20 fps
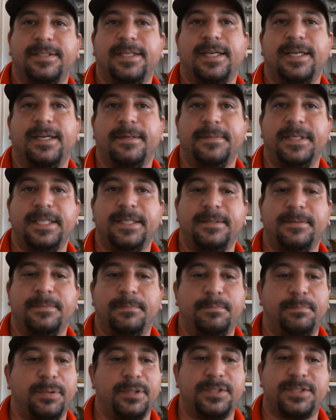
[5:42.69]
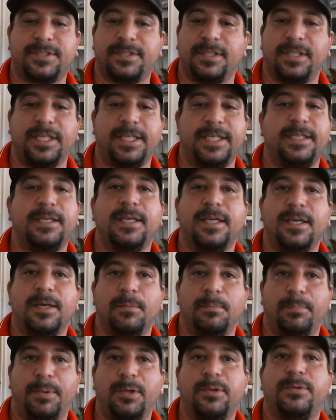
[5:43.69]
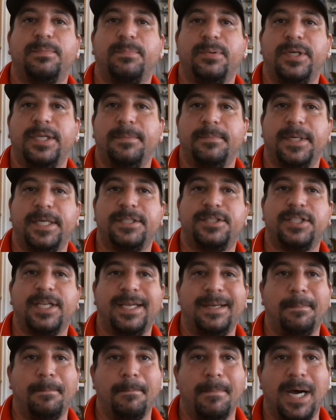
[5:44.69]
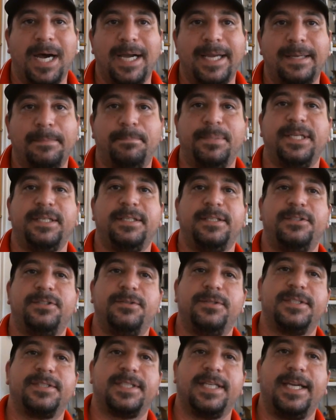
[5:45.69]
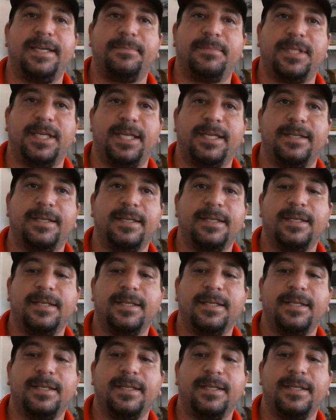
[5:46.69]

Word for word: I mean, personally, both pretty much, in my opinion, do the same thing.